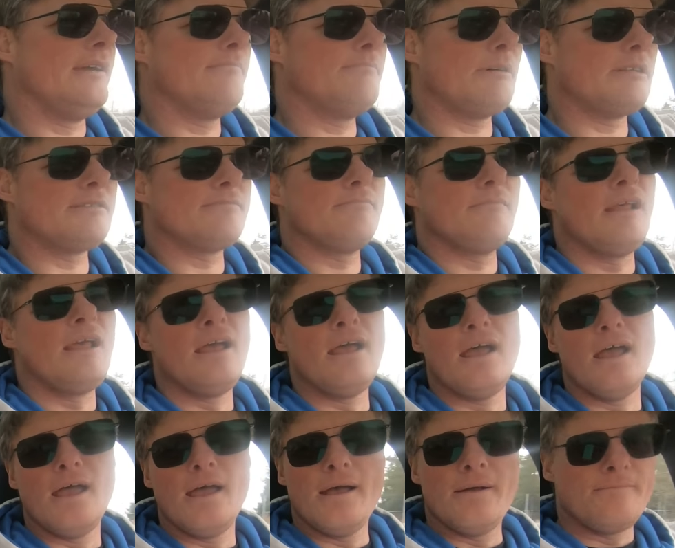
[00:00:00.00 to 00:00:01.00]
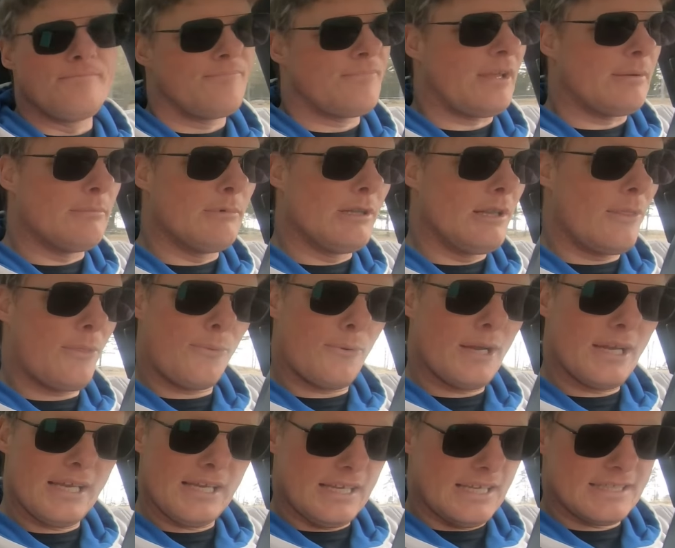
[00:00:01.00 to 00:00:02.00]
But a Model
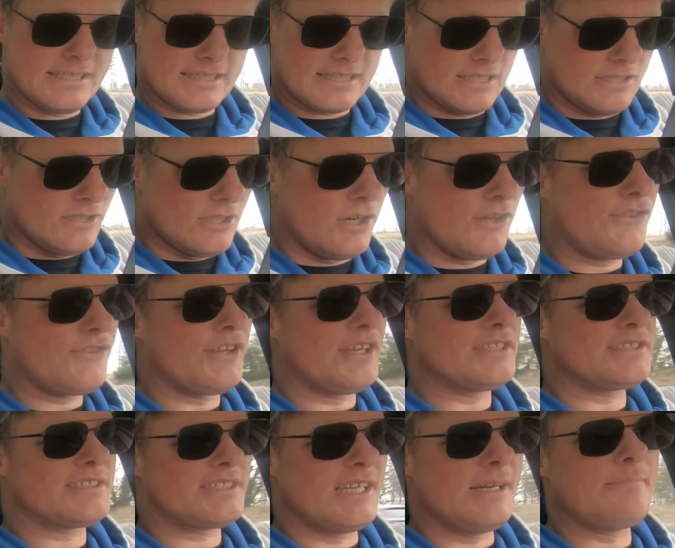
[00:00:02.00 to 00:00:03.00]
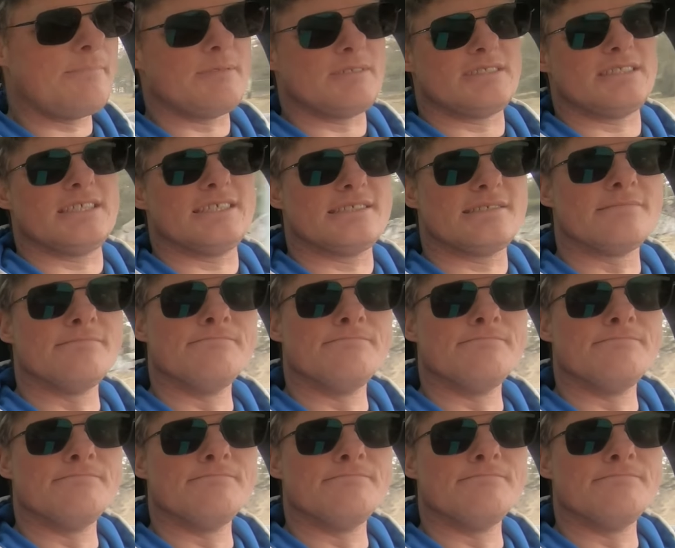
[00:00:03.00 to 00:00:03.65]
3 is not as cheap as this.